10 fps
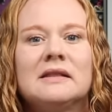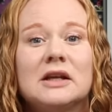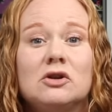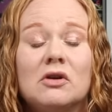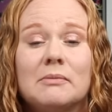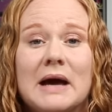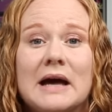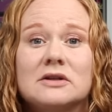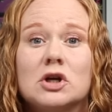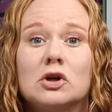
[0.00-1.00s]
Then you can
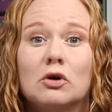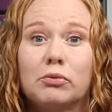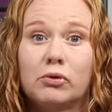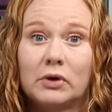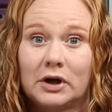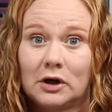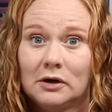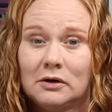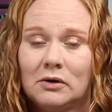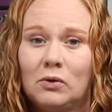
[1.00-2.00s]
match your
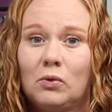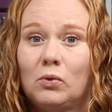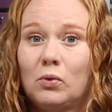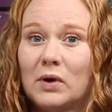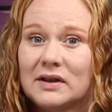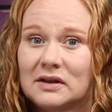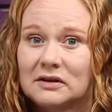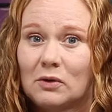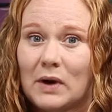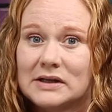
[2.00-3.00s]
printer
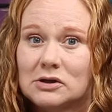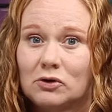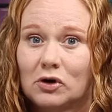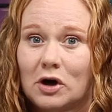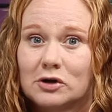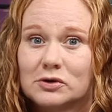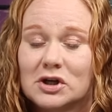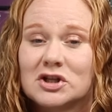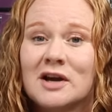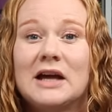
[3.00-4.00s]
with the white toner
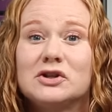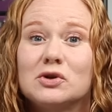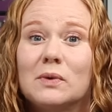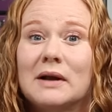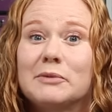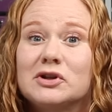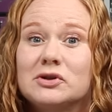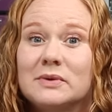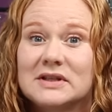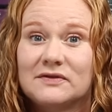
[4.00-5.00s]
cartridge and do what I'm going
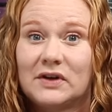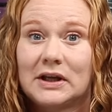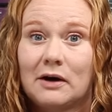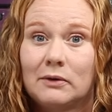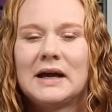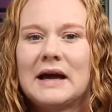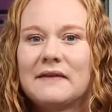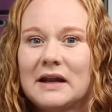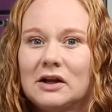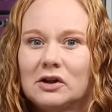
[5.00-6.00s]
to do in this video,
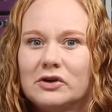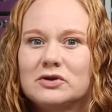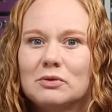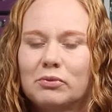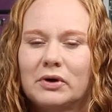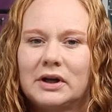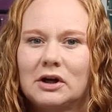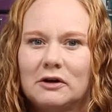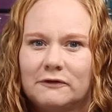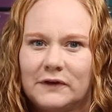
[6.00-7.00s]
and that includes
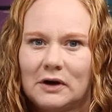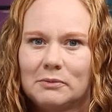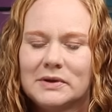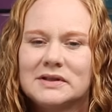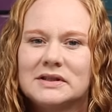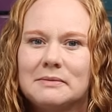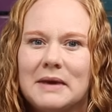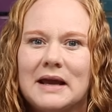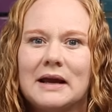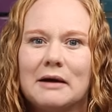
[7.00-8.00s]
printing on film to
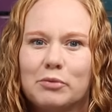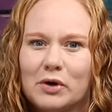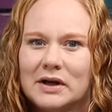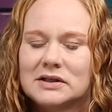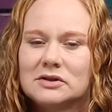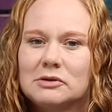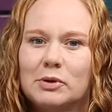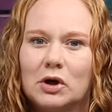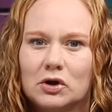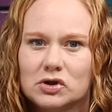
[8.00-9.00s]
make a print to
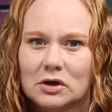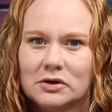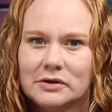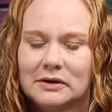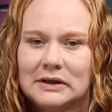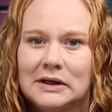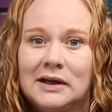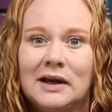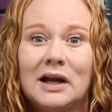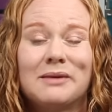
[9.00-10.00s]
put on a shirt.
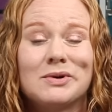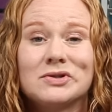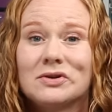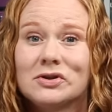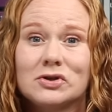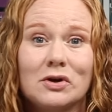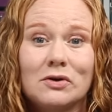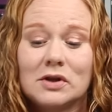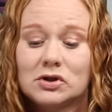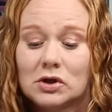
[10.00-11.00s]
And I'm also going to show
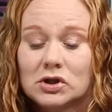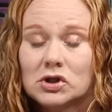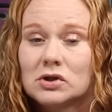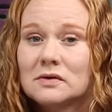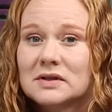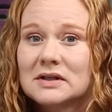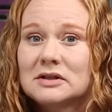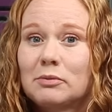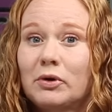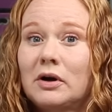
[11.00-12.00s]
you that you could just use
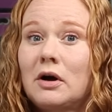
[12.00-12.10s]
this to print